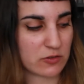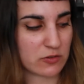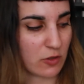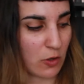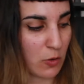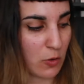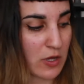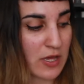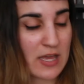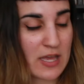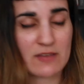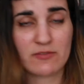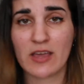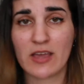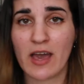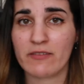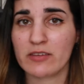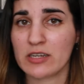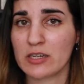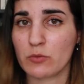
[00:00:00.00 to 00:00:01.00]
So if you
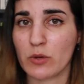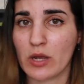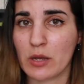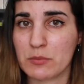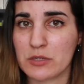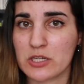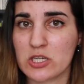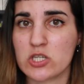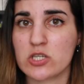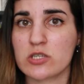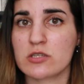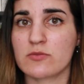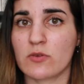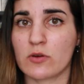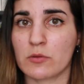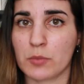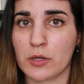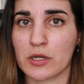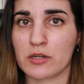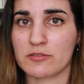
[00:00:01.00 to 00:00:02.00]
have any recommendations
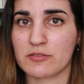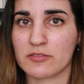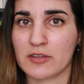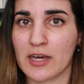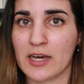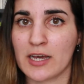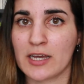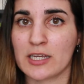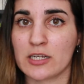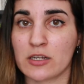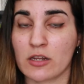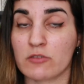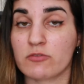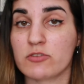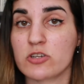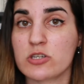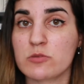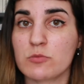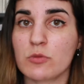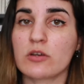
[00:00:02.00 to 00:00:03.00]
for butterfly
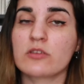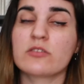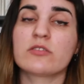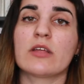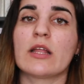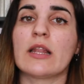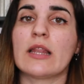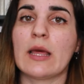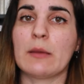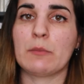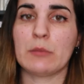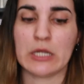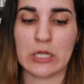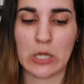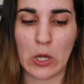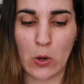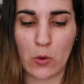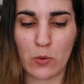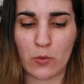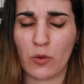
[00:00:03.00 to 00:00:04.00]
nonfiction books, let me
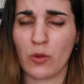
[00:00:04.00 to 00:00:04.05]
know.